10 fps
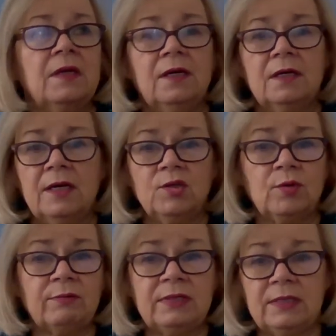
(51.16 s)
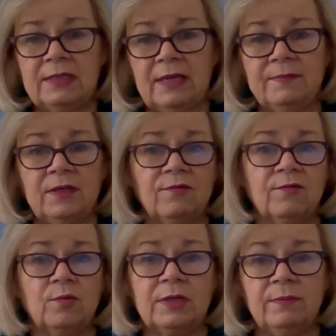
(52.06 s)
a contract was accepted
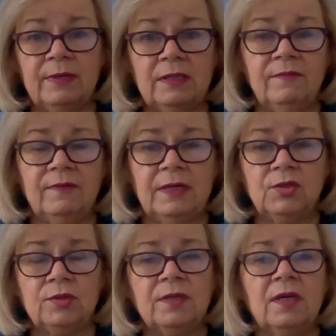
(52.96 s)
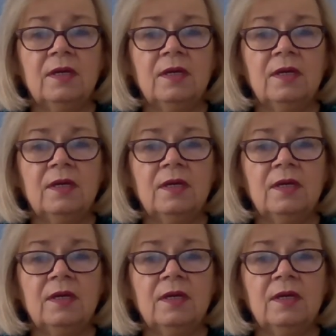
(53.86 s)
through a competitive agent